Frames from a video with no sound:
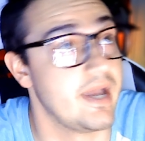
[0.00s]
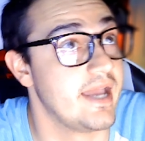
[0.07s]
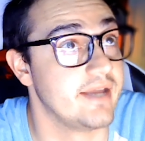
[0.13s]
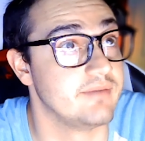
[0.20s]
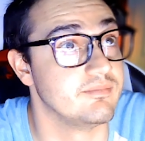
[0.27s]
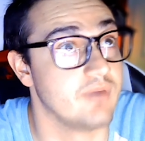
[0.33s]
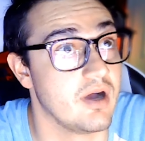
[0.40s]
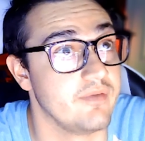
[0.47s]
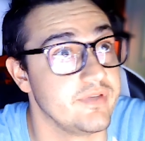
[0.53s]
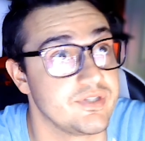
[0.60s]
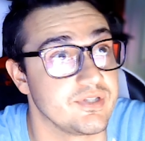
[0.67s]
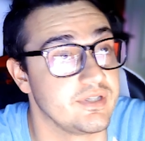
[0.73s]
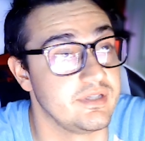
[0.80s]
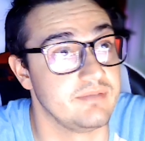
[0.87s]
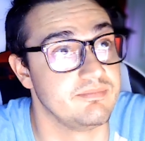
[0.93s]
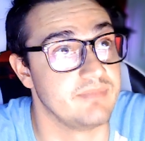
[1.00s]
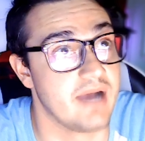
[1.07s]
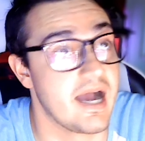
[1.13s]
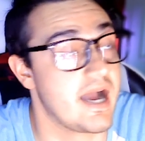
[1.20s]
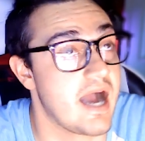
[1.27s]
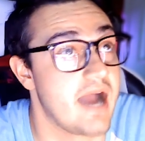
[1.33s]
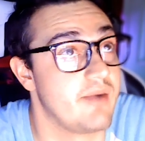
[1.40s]
and obviously
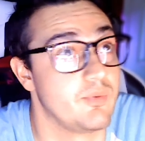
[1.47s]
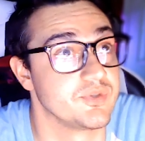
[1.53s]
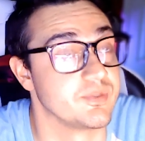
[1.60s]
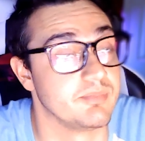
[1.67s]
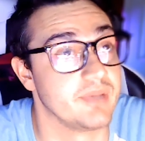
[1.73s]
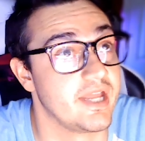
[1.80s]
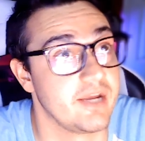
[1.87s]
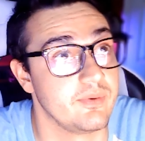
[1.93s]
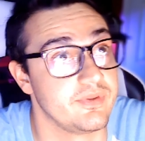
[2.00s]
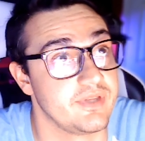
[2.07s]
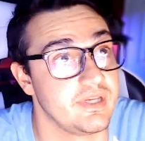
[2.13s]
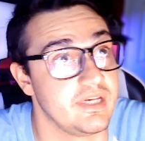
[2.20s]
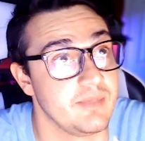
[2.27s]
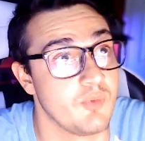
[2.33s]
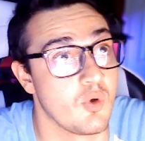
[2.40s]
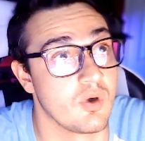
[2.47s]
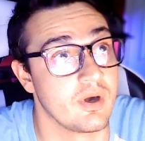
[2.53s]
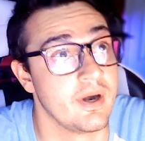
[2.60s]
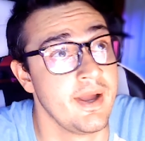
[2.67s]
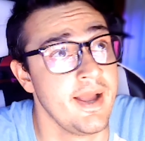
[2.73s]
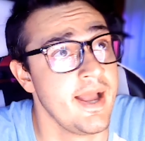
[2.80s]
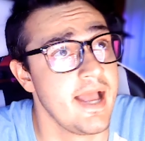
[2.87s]
I wasn't playing with it anymore.